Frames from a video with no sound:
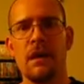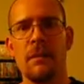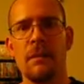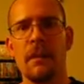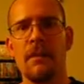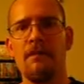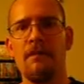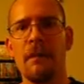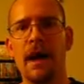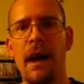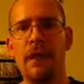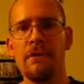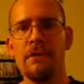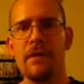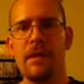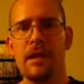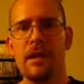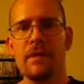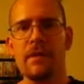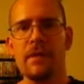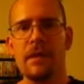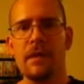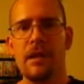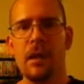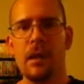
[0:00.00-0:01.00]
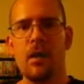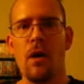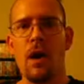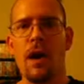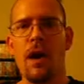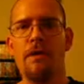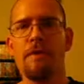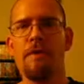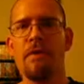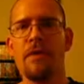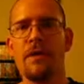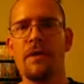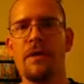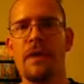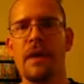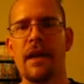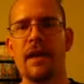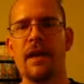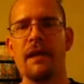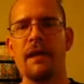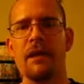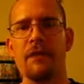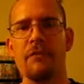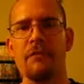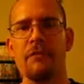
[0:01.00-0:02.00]
But 5 years ago,
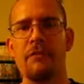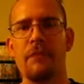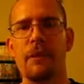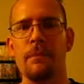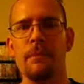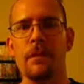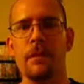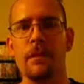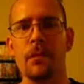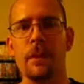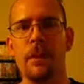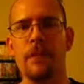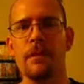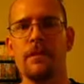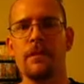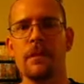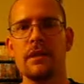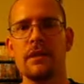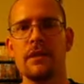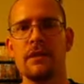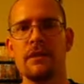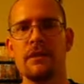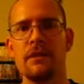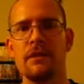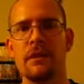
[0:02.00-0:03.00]
everything from New England